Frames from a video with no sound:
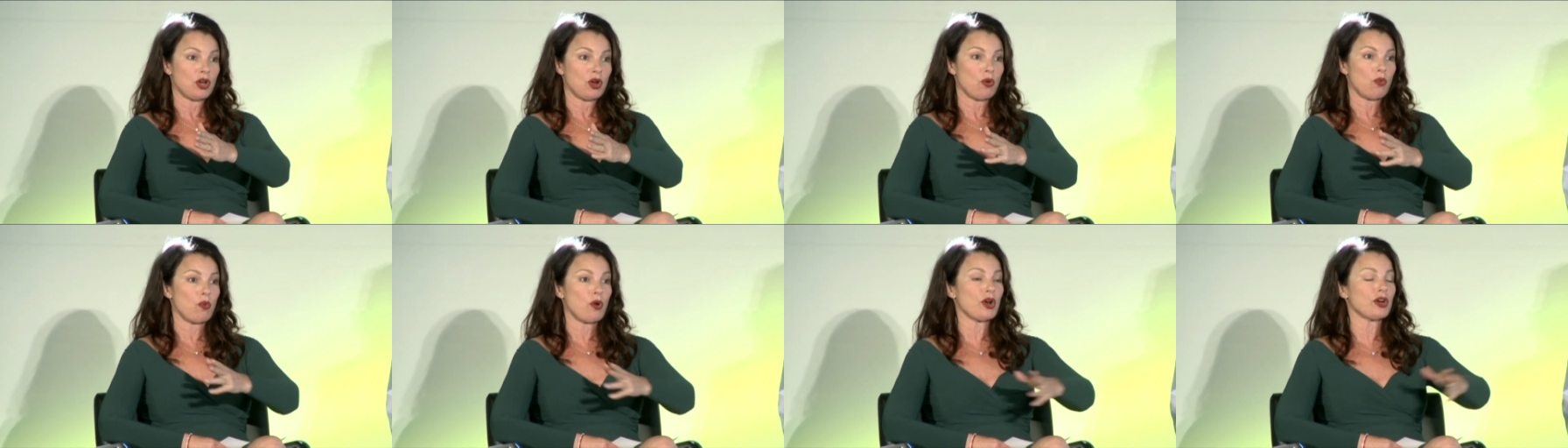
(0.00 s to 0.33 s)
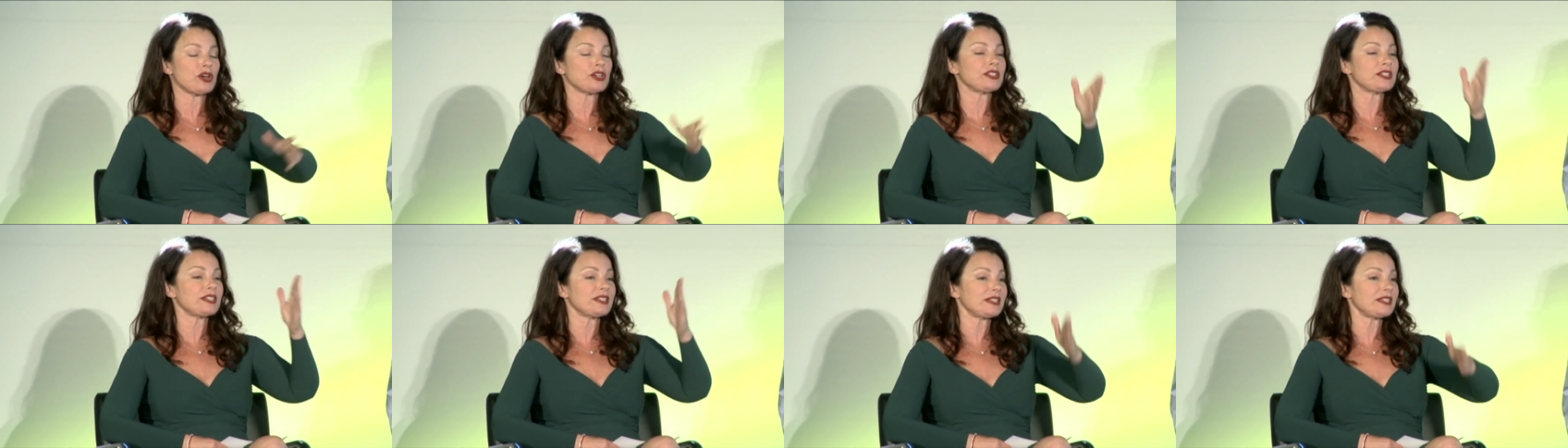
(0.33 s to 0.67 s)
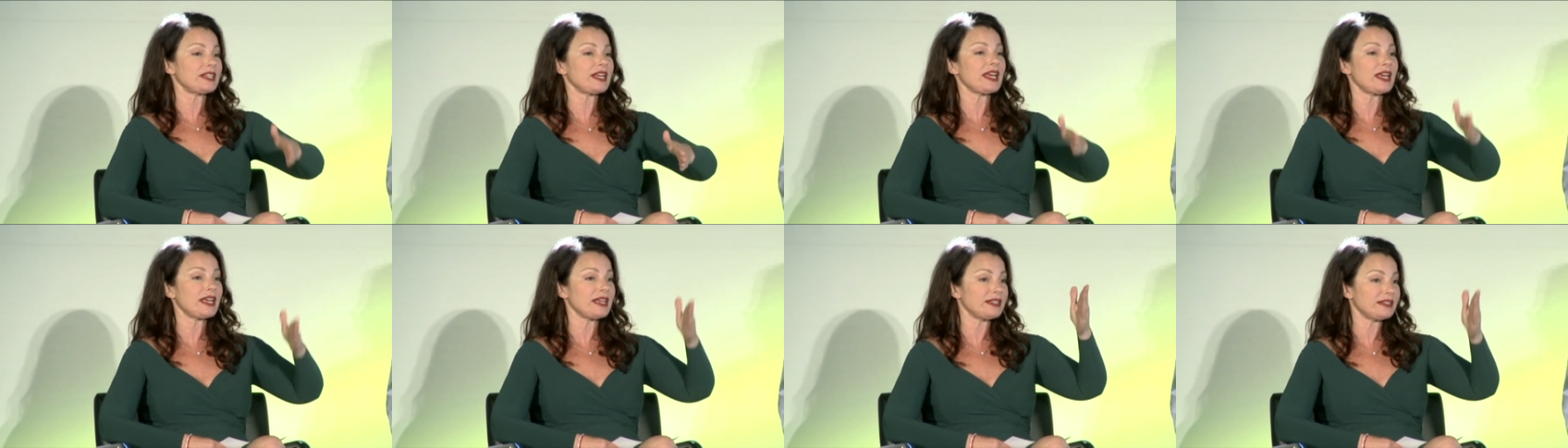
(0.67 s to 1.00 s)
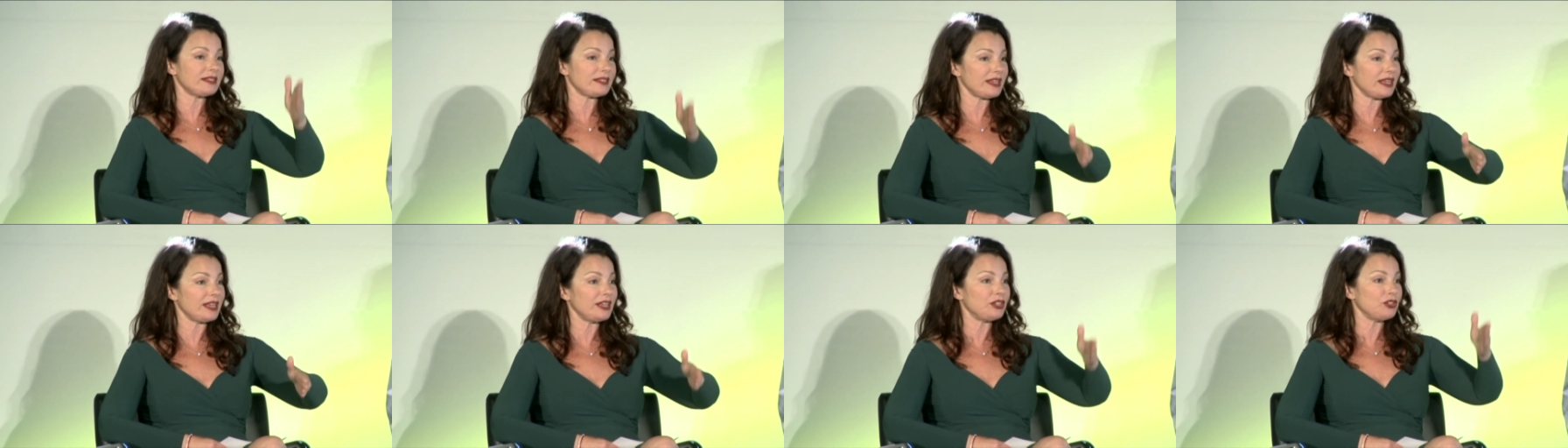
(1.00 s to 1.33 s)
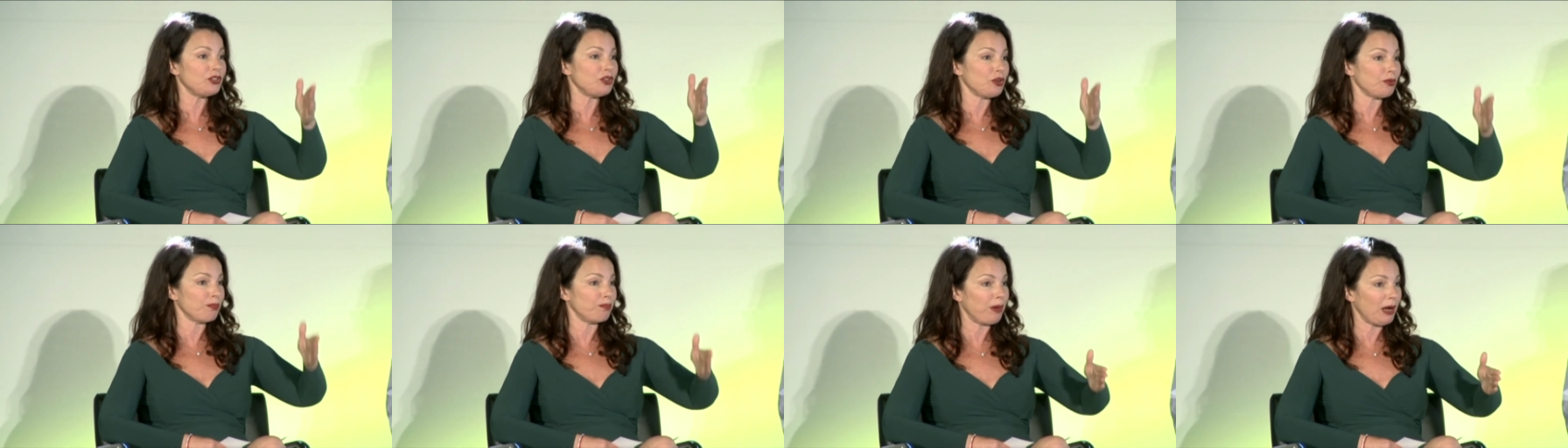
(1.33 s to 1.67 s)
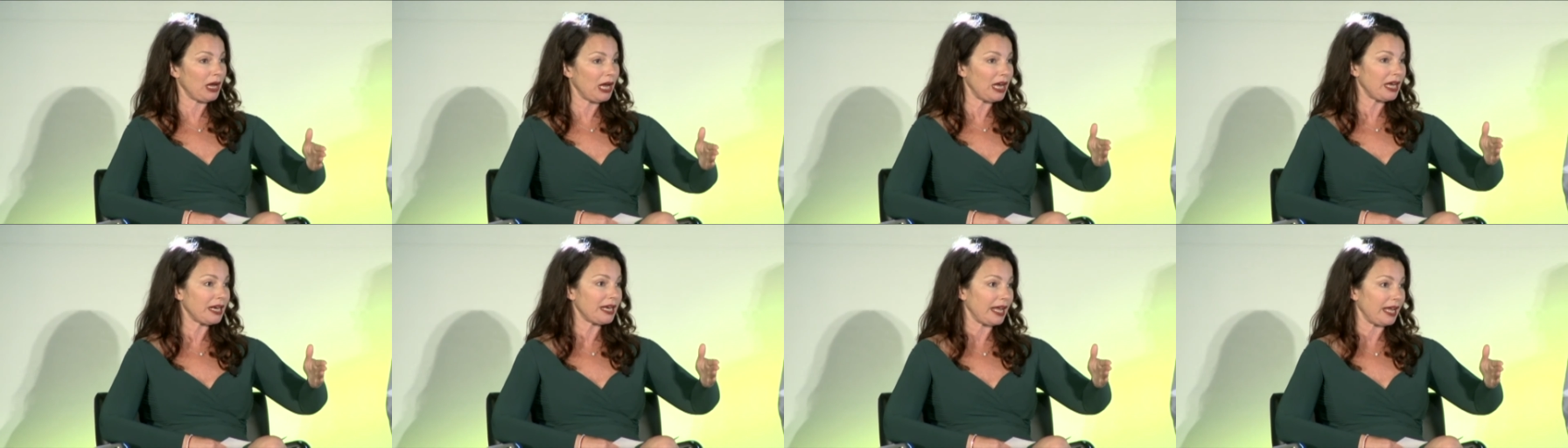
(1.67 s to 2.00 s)
where it stays in your
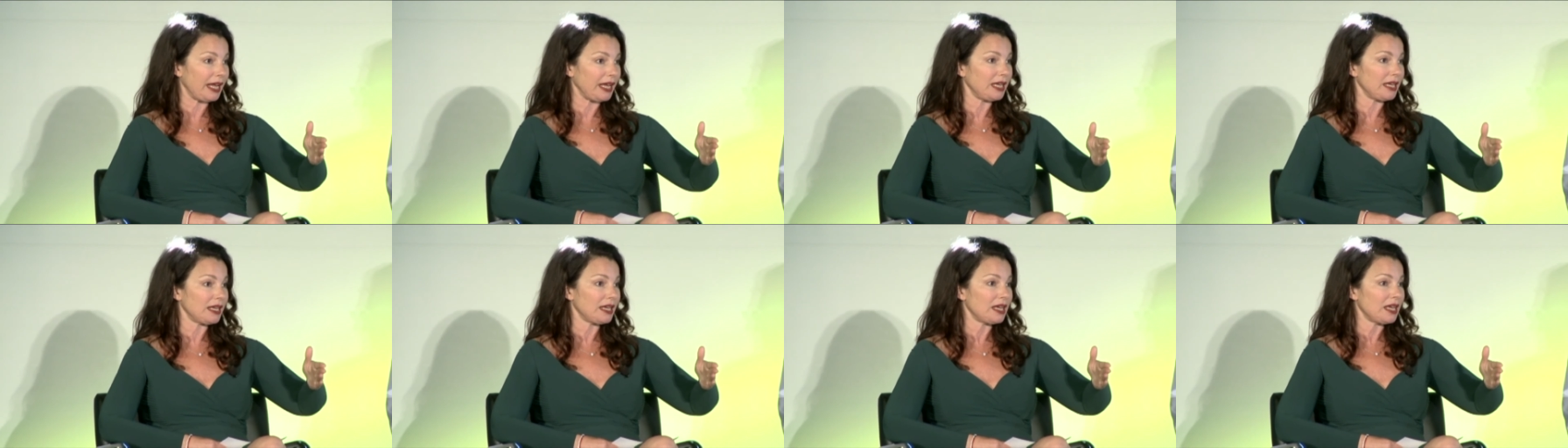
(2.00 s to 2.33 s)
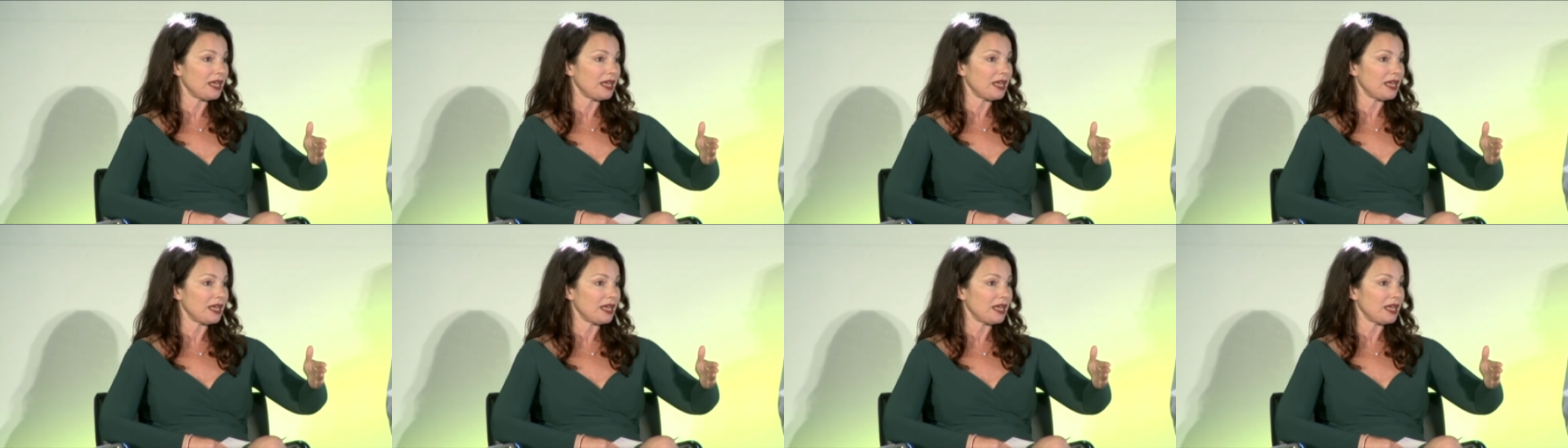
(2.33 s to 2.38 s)
body.